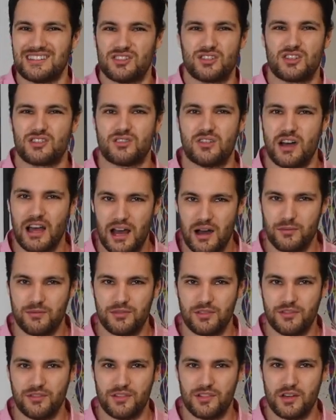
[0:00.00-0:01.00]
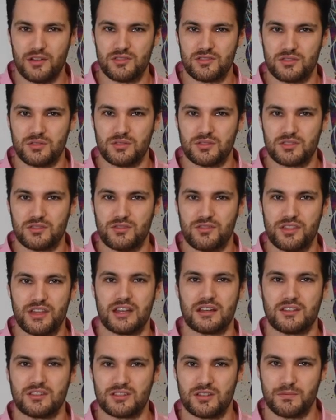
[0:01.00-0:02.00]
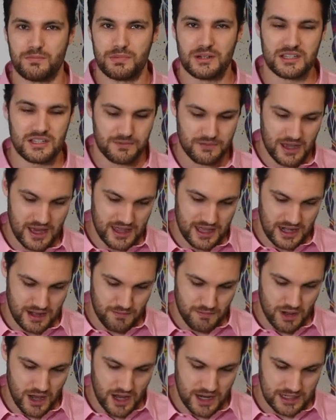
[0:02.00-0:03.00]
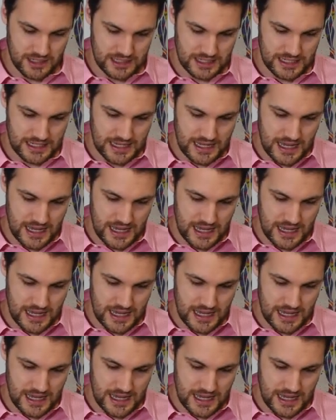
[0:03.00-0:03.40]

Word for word: it's just not helpful for those sorts of things. So please bear that in mind.